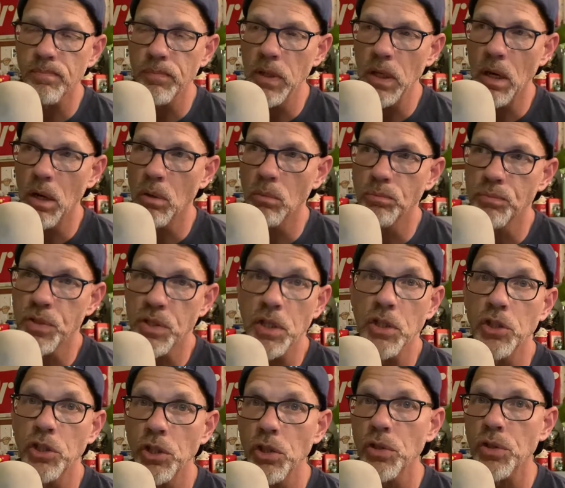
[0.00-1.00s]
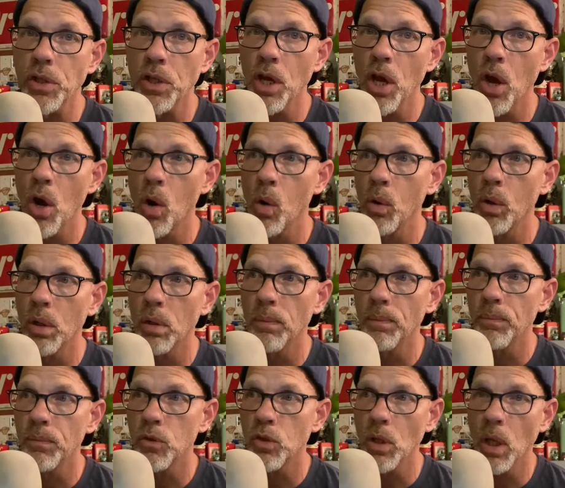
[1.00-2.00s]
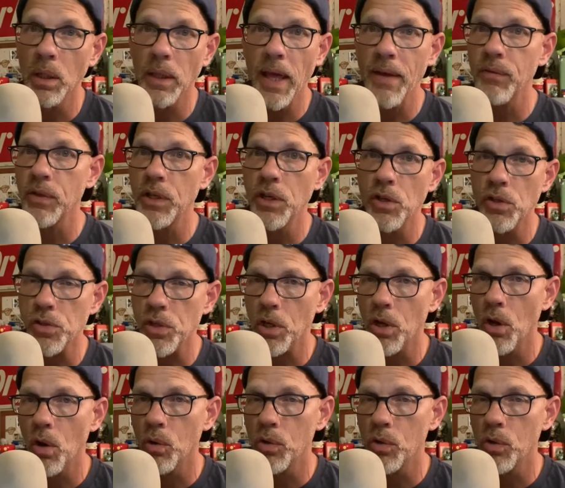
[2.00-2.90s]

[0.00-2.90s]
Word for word: you know six years ago or 11 years ago,